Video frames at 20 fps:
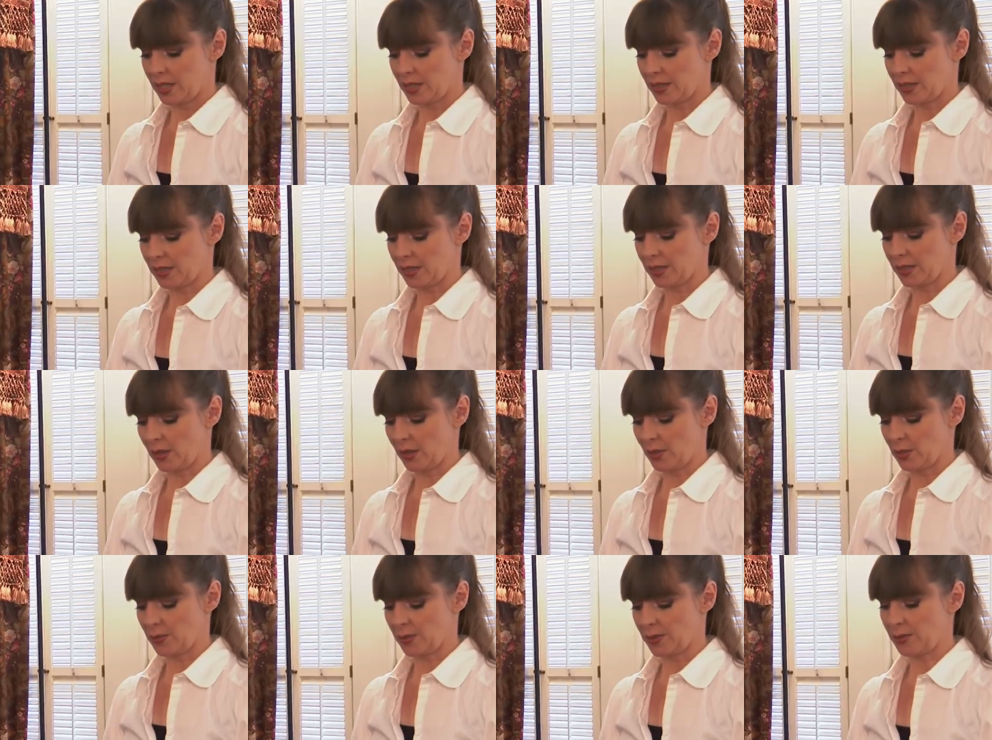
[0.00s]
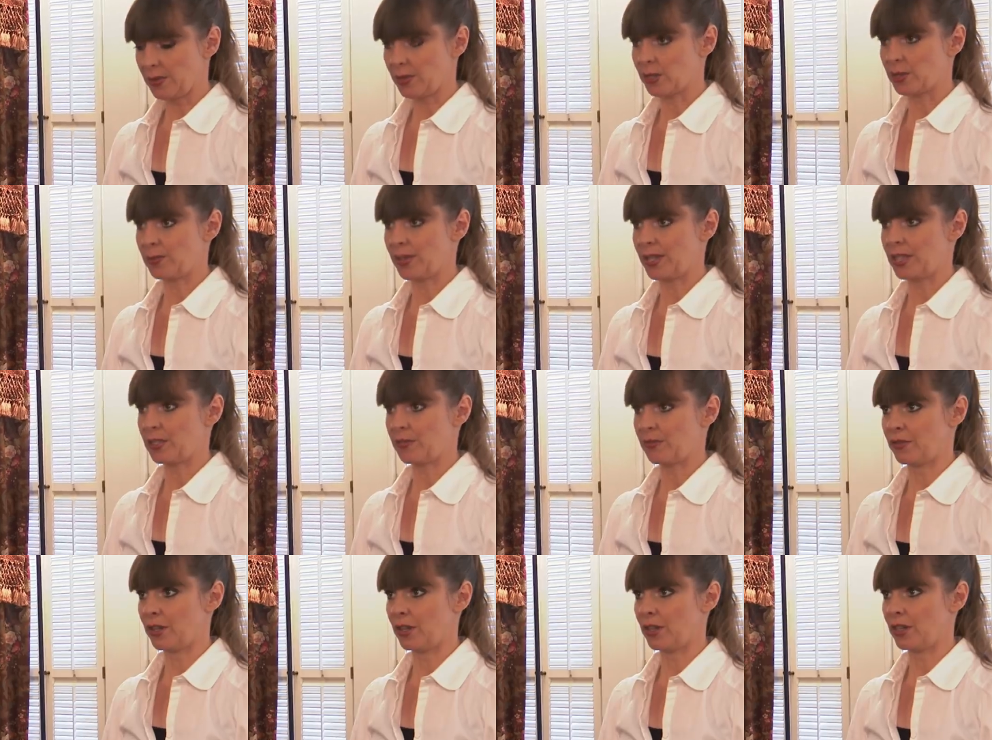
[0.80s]
This is going to be much better
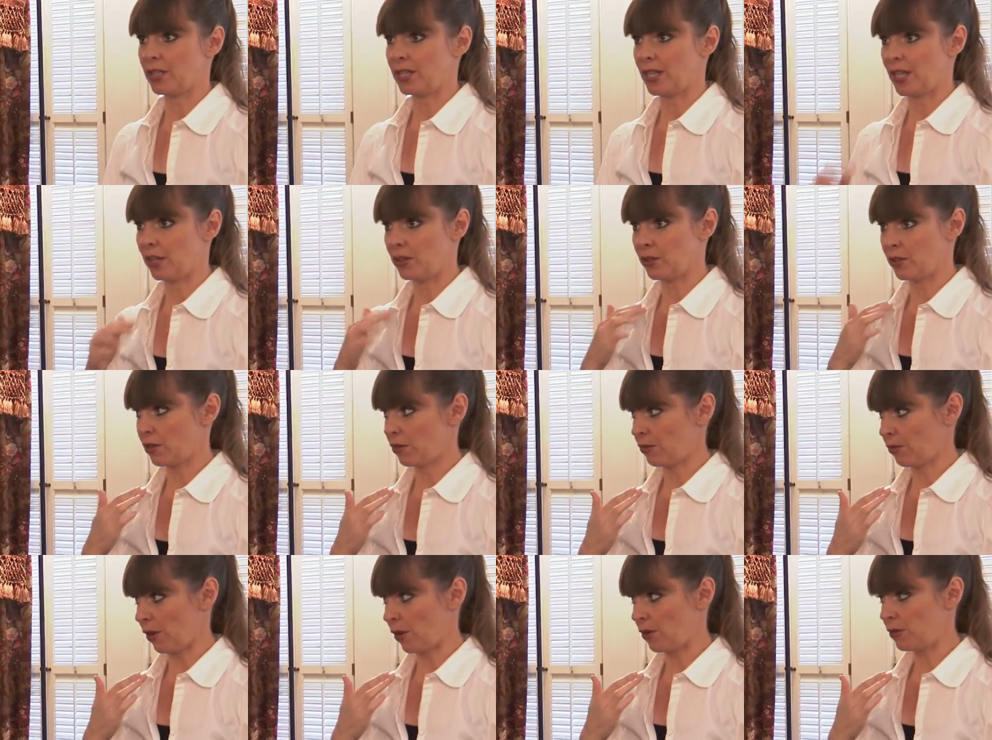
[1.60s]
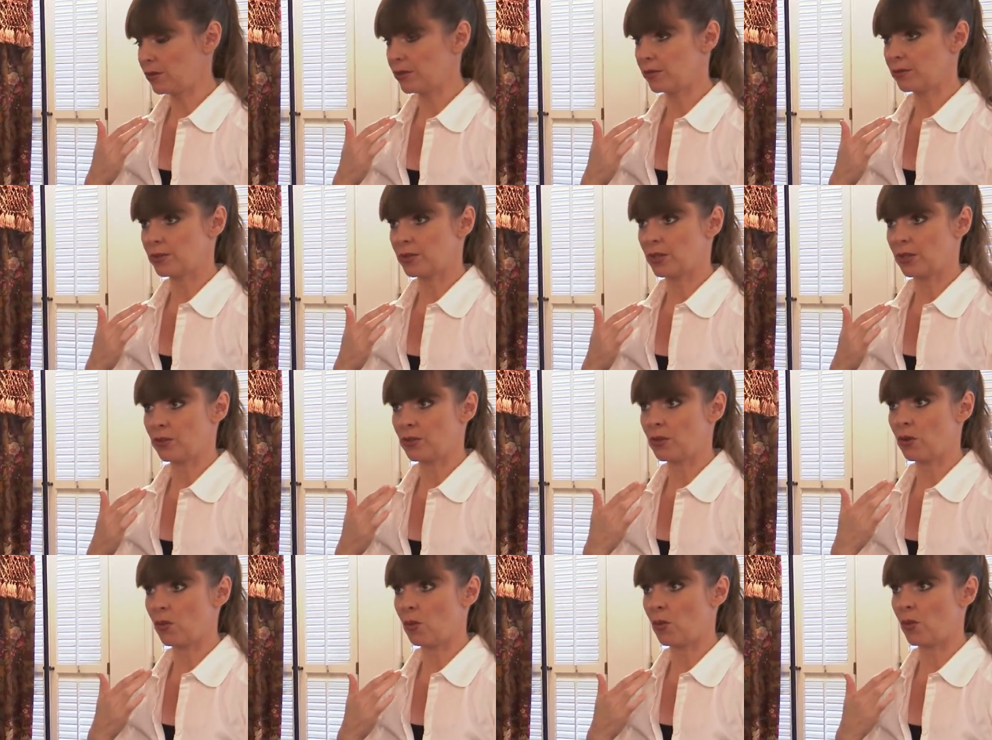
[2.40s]
for her delicate throat, so you're
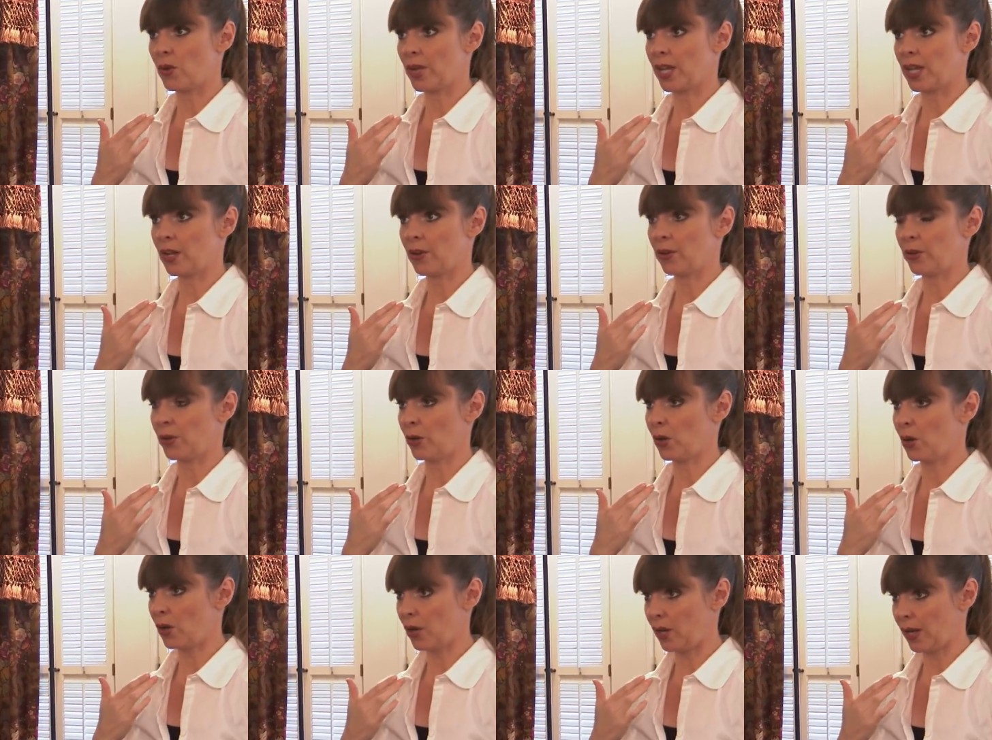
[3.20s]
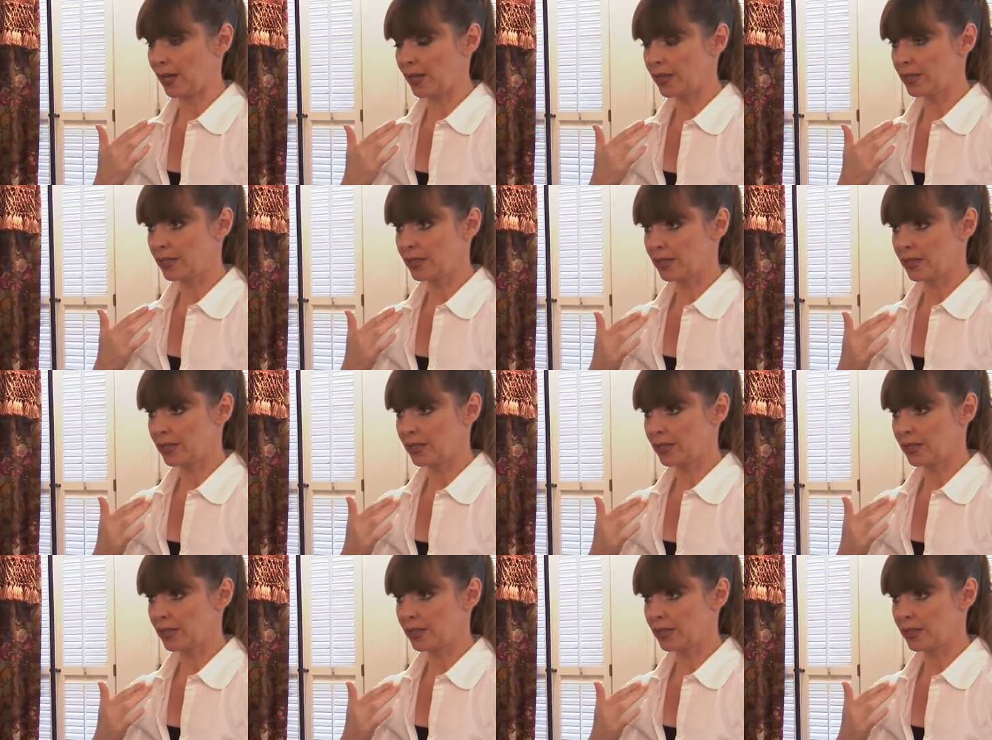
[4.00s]
not walking her on a collar.